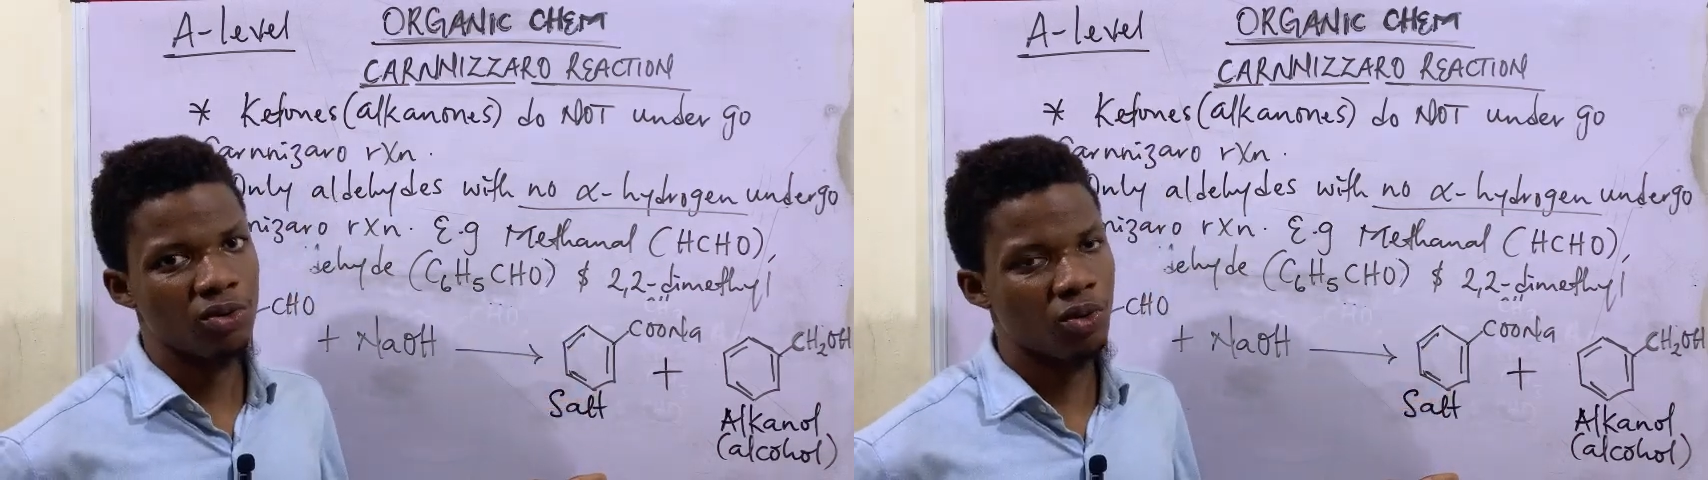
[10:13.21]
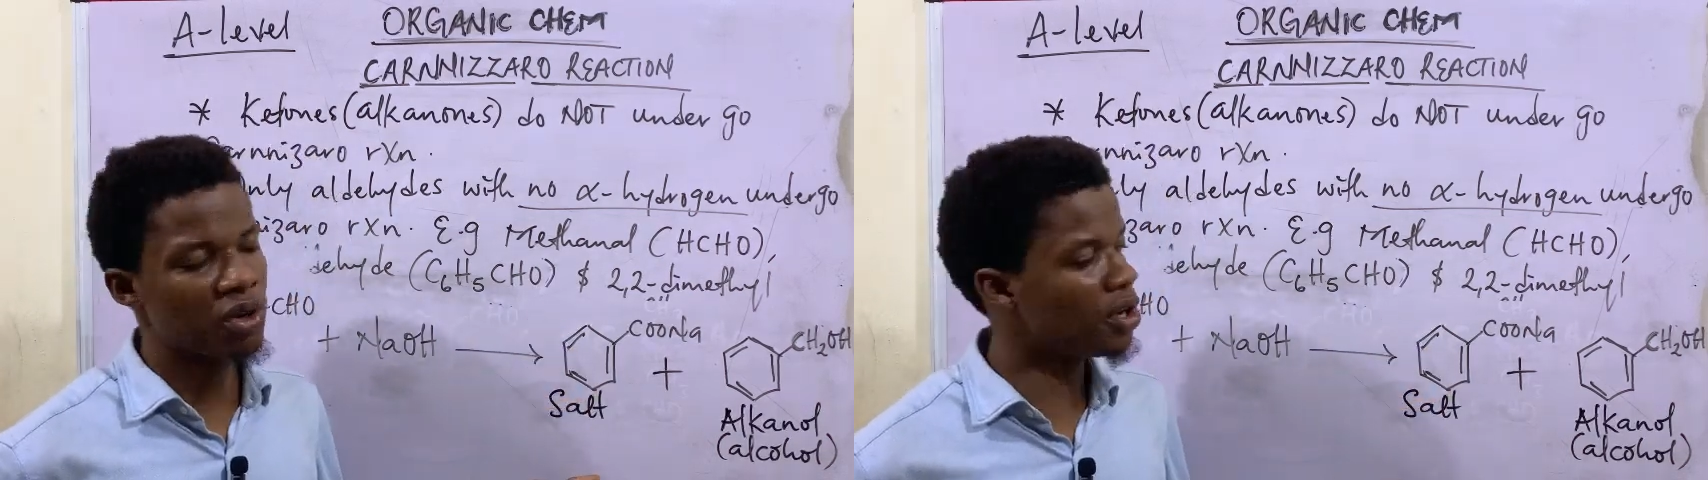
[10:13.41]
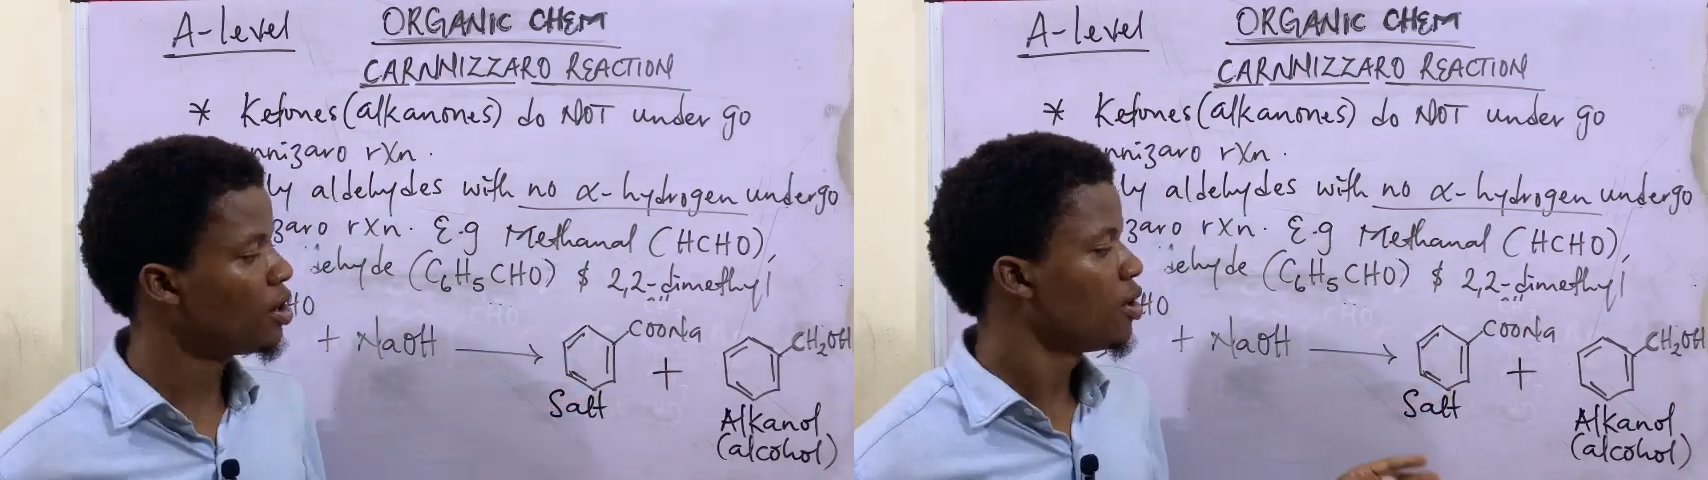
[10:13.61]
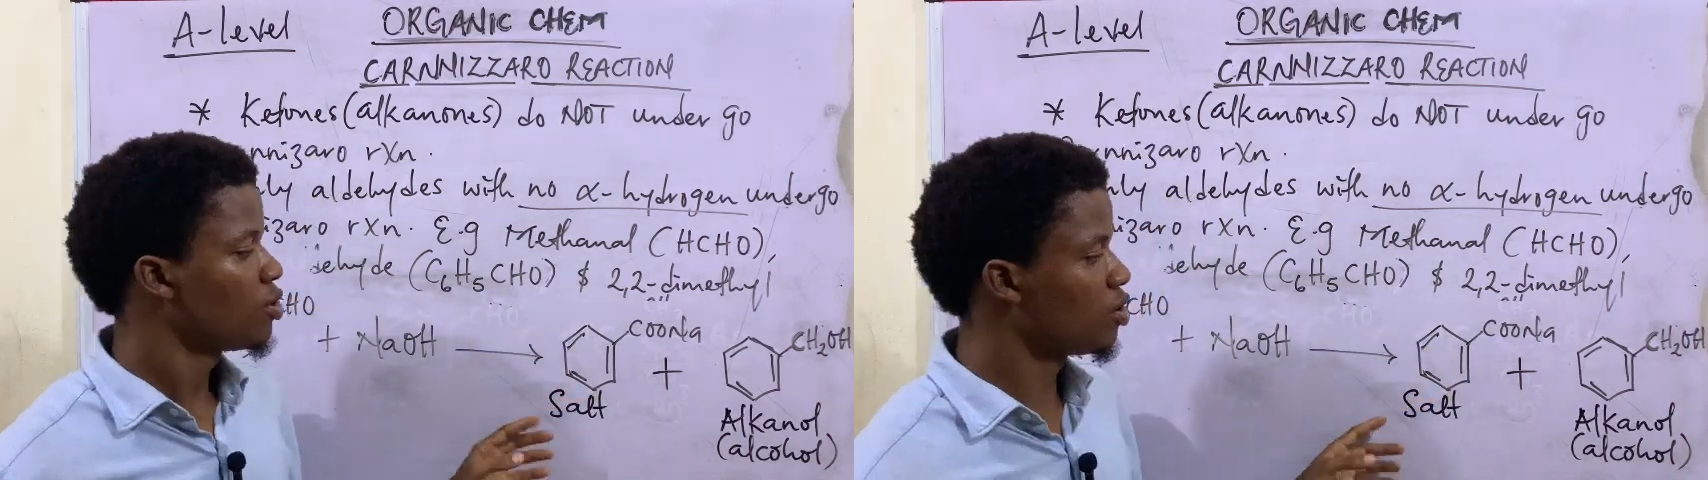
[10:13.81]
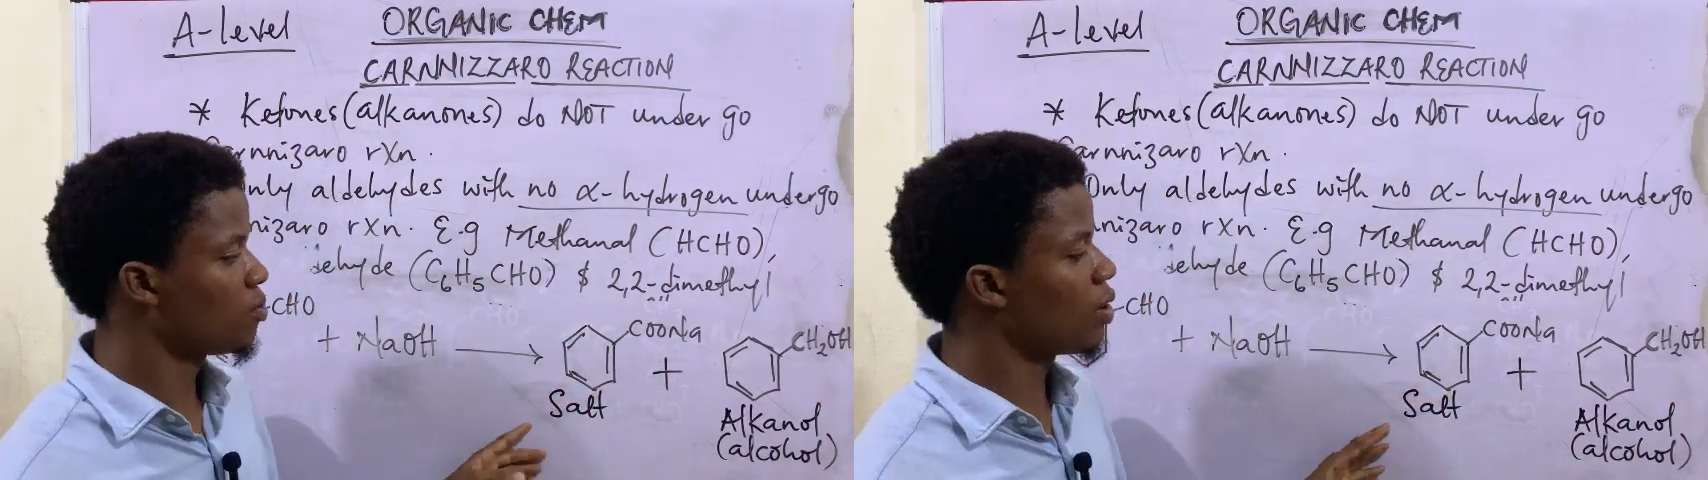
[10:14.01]
Okay,
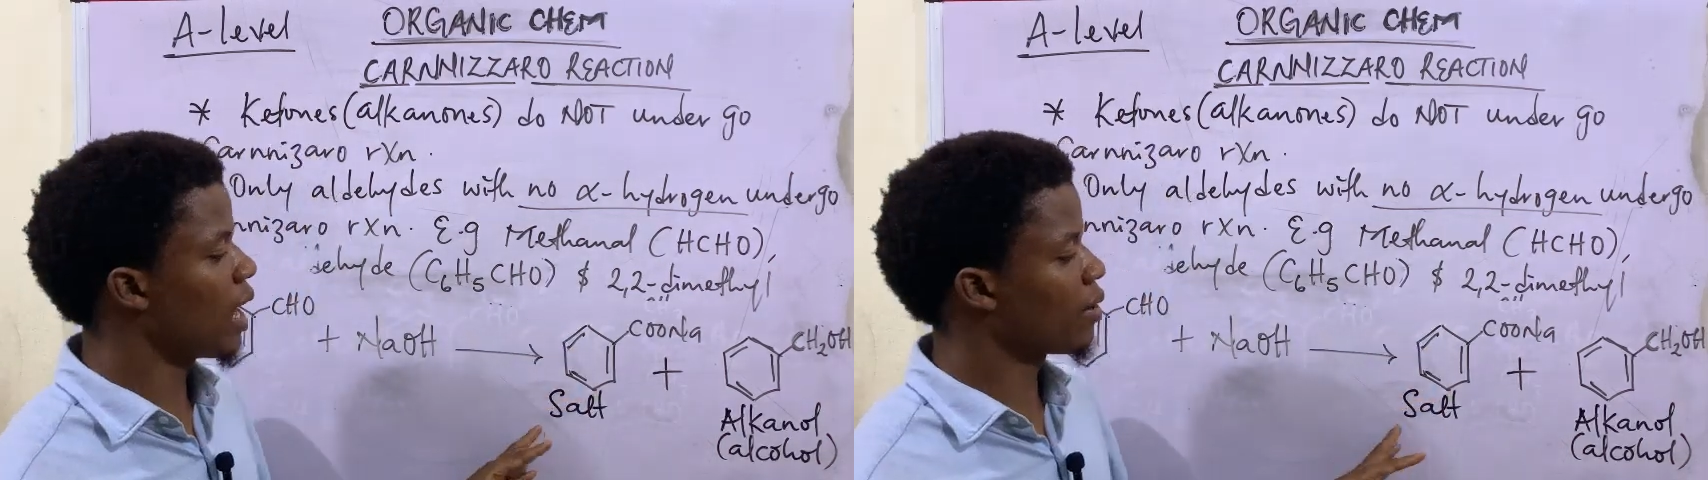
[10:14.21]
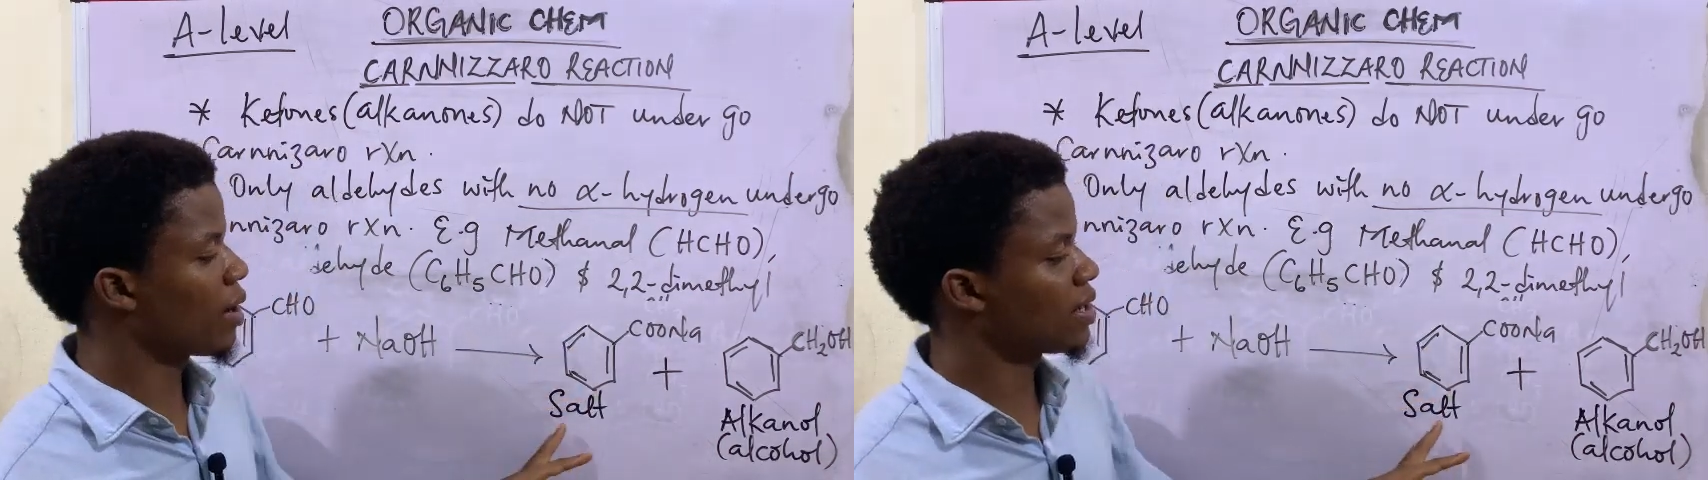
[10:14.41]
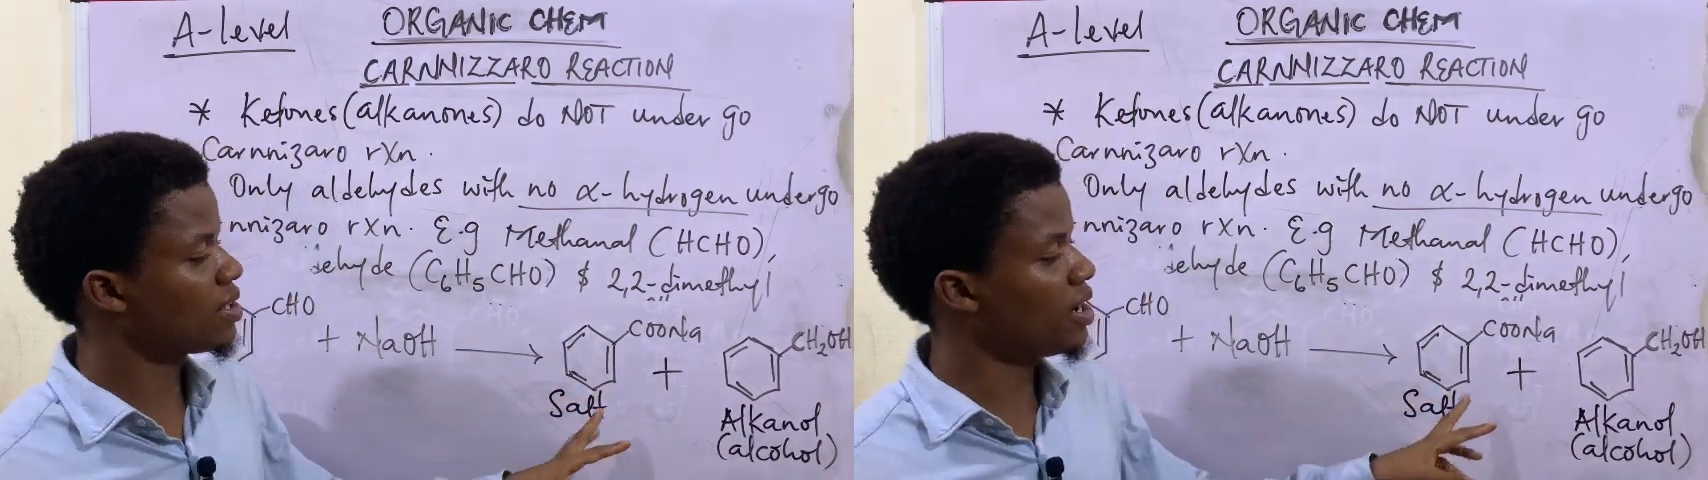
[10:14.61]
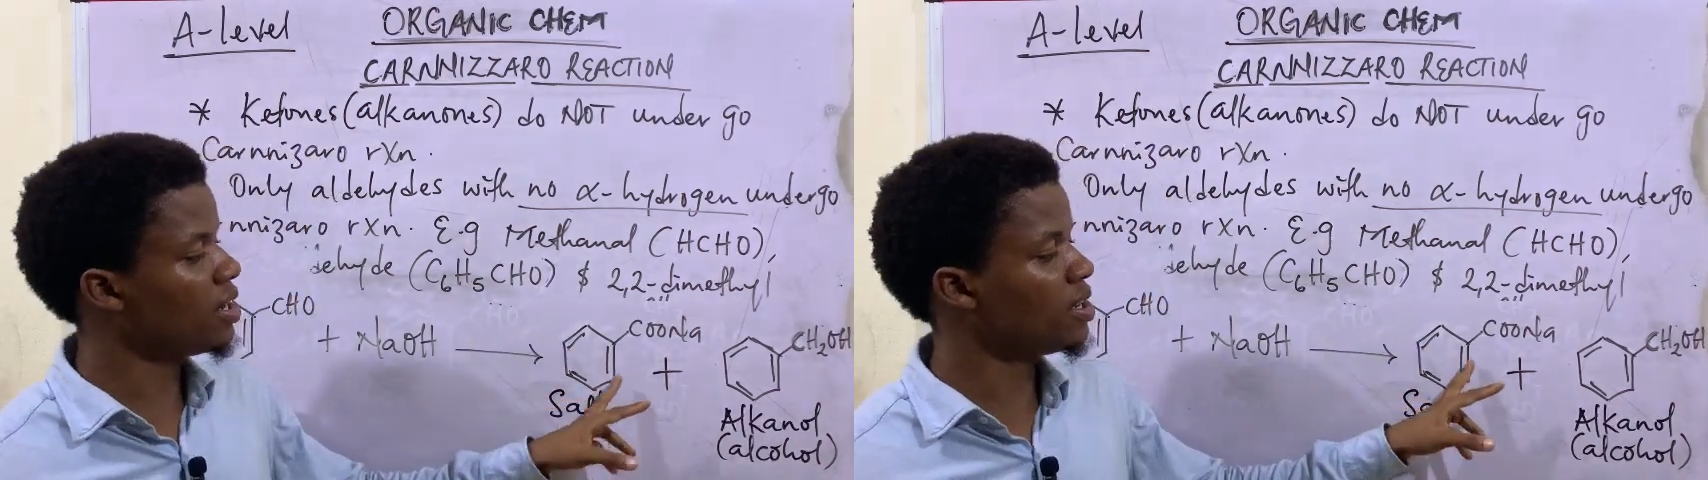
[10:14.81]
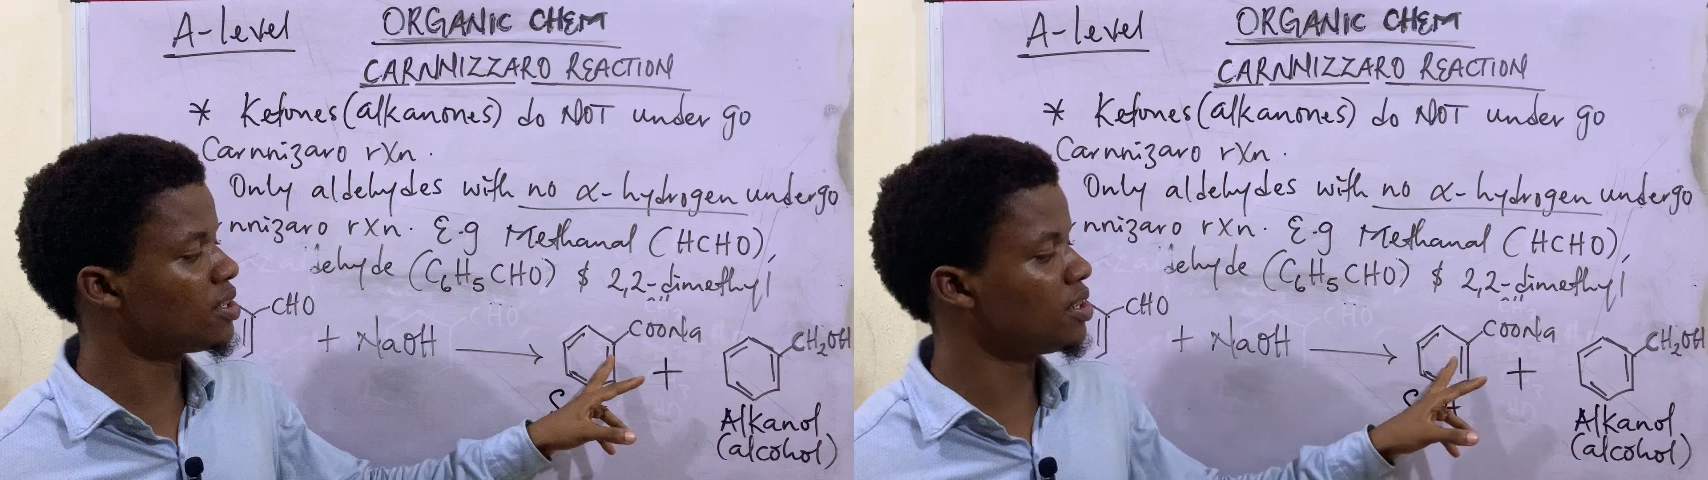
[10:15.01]
so it's more like we are
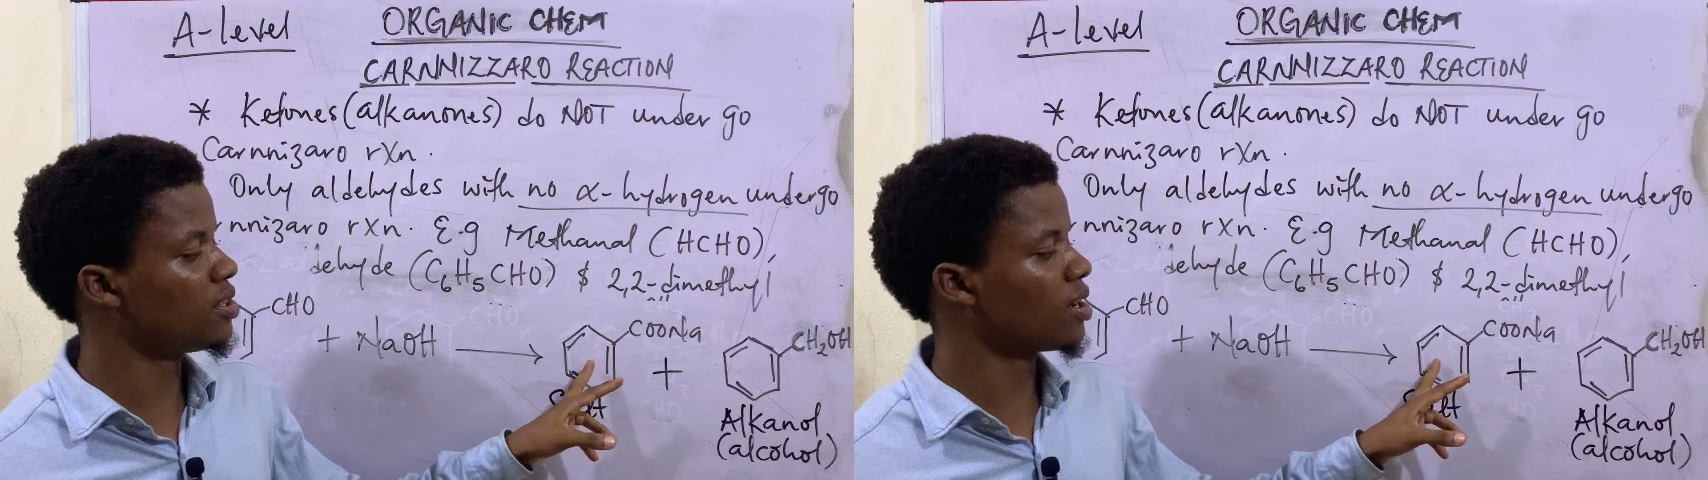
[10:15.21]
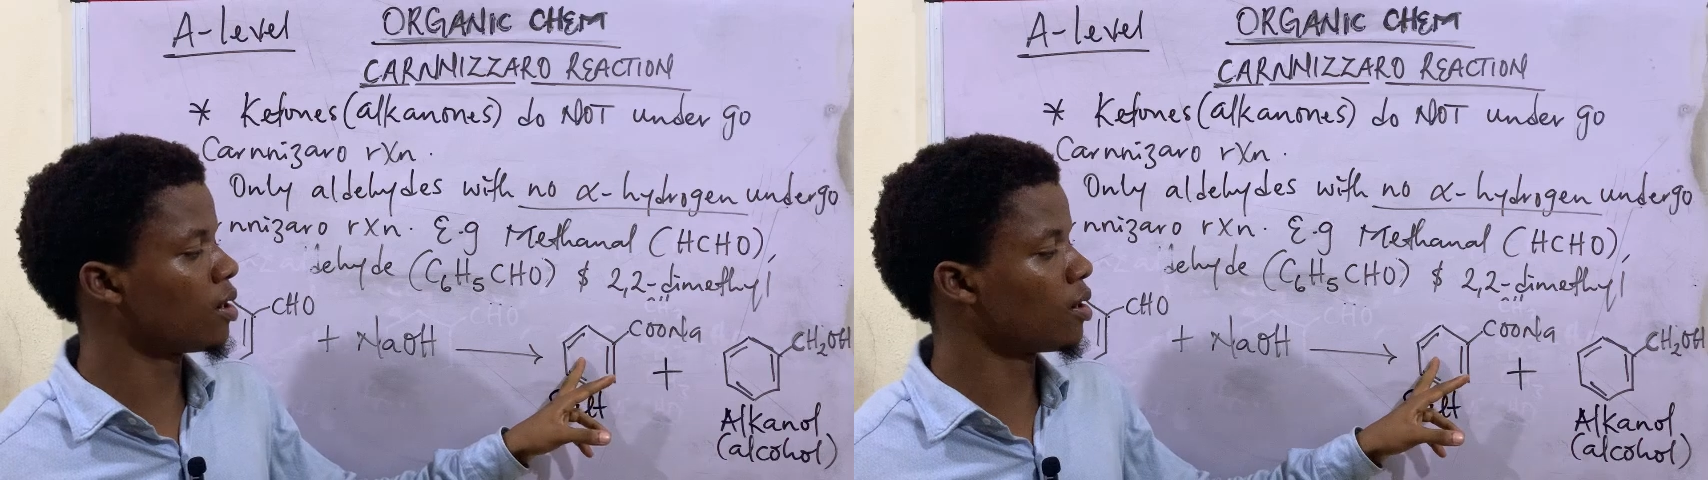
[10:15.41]
saying this is